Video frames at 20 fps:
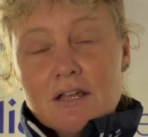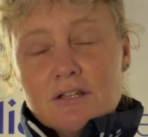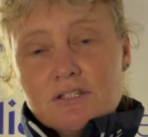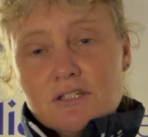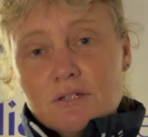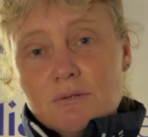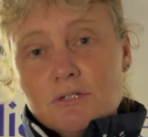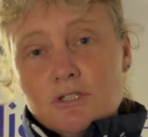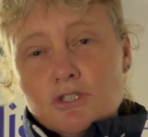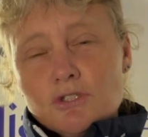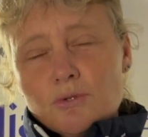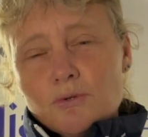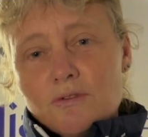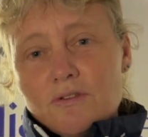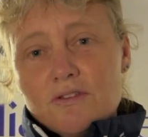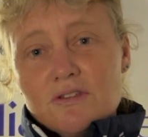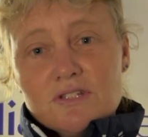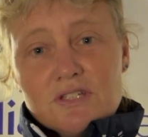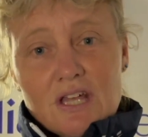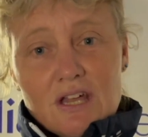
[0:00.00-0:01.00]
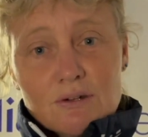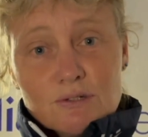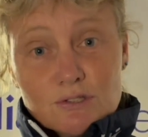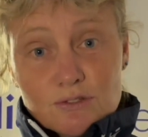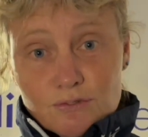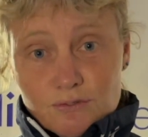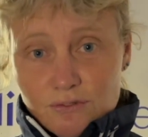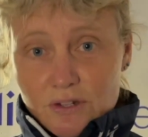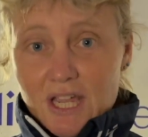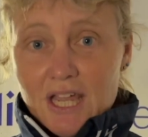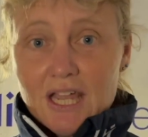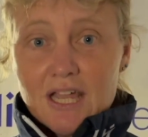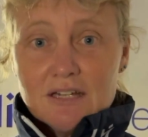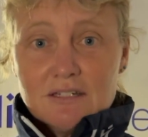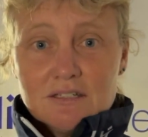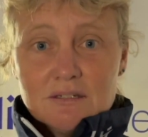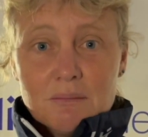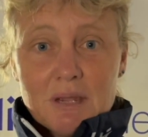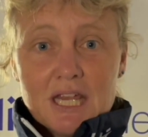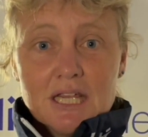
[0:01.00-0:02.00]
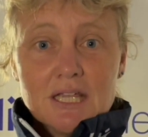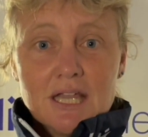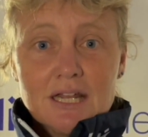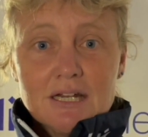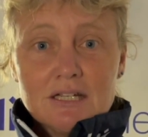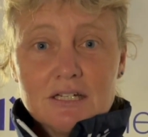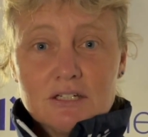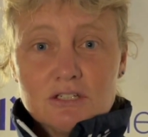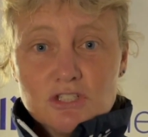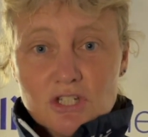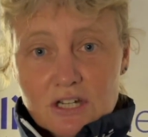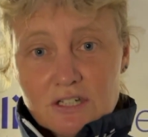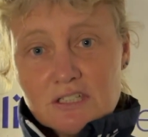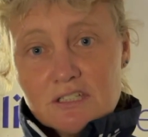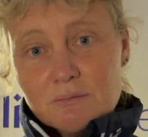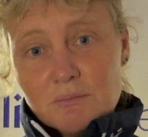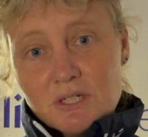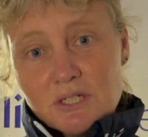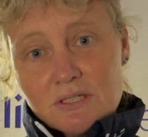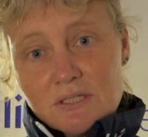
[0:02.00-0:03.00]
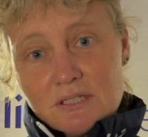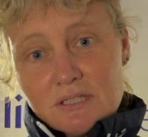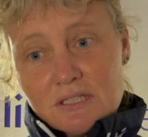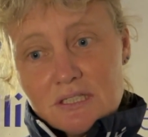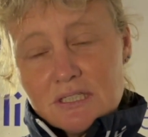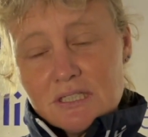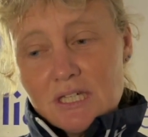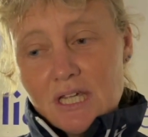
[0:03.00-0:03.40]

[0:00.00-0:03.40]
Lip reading: to ensure that the sails fit, to make any adjustments.